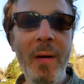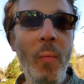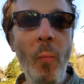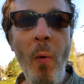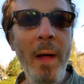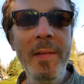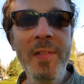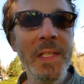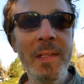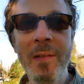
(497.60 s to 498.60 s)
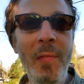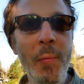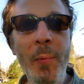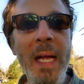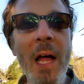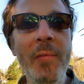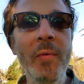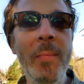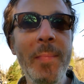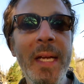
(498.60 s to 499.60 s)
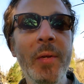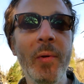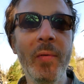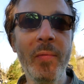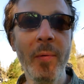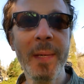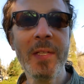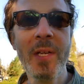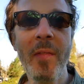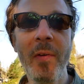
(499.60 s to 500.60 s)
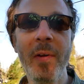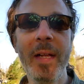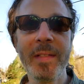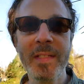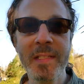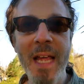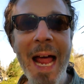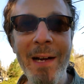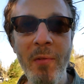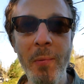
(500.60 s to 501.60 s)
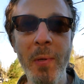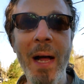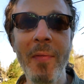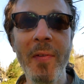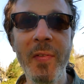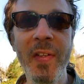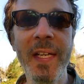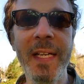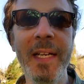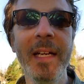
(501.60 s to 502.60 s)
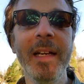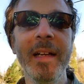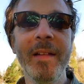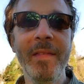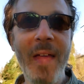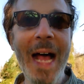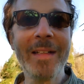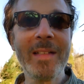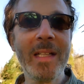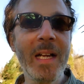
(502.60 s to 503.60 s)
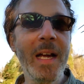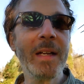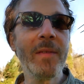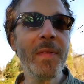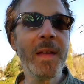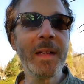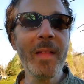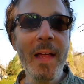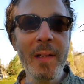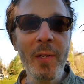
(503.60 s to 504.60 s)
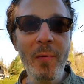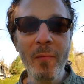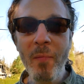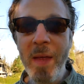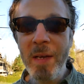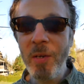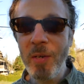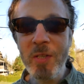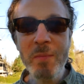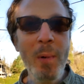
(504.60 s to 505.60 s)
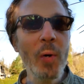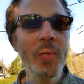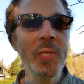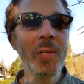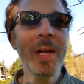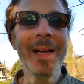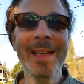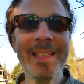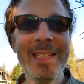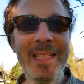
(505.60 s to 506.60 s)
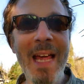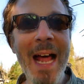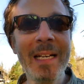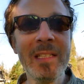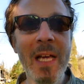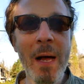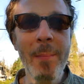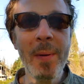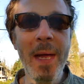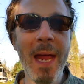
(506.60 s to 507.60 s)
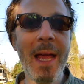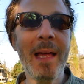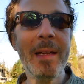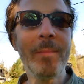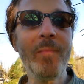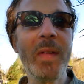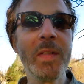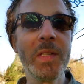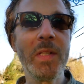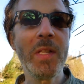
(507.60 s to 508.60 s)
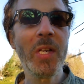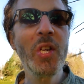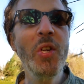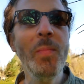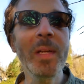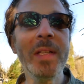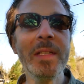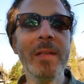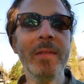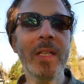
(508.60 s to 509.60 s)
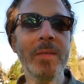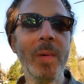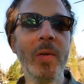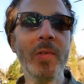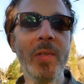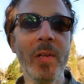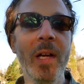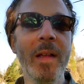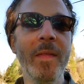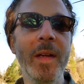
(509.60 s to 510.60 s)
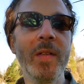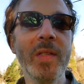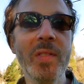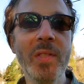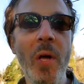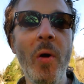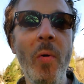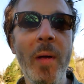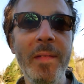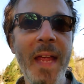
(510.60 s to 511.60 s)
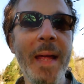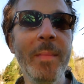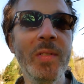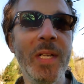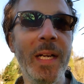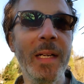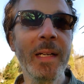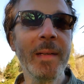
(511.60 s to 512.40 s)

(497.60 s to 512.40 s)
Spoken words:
100 to 300 meters from each other and stacked throughout the city. That's the kind of thing that your exposure stacks up, and it's the cumulative exposure that is so damaging.